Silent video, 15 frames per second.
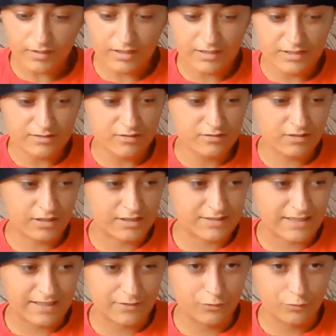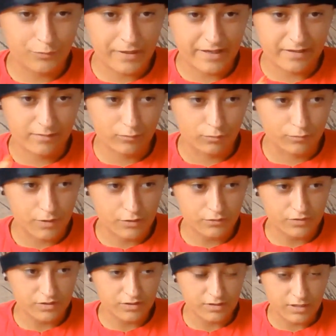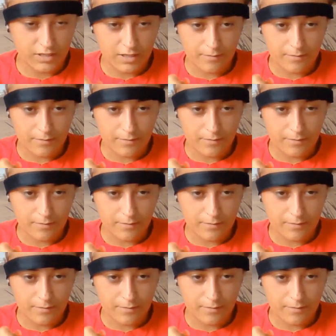and it looks like a tattoo pen almost,